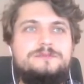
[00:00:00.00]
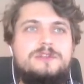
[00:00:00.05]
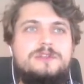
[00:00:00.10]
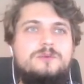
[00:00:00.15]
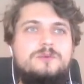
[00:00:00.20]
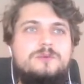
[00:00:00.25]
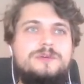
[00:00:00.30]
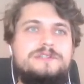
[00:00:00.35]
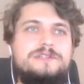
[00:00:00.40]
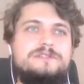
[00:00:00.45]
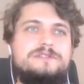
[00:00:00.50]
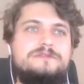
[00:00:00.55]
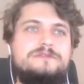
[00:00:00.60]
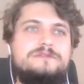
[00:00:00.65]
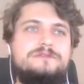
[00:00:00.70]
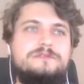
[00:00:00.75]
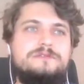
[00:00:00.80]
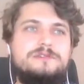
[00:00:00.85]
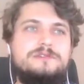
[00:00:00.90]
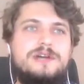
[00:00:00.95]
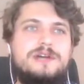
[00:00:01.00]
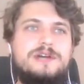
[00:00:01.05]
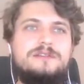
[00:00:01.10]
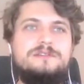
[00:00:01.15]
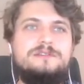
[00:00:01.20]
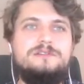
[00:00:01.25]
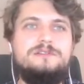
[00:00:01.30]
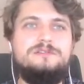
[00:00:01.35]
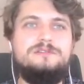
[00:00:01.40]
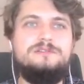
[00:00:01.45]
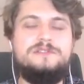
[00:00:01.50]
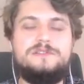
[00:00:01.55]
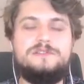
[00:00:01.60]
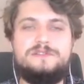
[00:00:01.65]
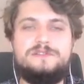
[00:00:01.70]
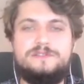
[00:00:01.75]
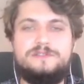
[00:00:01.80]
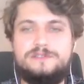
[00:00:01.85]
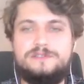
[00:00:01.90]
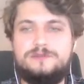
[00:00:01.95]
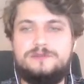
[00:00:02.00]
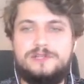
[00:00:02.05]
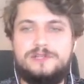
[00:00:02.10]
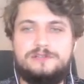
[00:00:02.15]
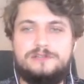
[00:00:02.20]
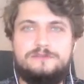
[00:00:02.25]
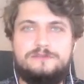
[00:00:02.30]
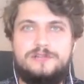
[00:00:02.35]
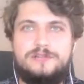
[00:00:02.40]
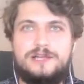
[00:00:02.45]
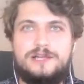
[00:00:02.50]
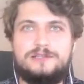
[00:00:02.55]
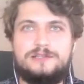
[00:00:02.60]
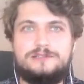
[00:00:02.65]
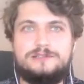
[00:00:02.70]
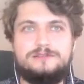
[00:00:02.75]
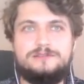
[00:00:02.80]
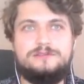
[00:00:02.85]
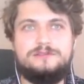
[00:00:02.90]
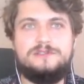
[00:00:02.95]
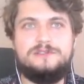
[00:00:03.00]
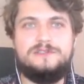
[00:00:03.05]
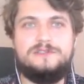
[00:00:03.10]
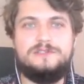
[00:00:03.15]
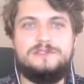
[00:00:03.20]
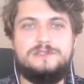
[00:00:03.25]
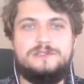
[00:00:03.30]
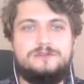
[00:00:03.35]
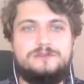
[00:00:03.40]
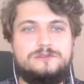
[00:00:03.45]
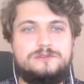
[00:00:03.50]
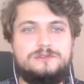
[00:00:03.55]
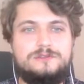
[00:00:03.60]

waits until this isRunning flag is set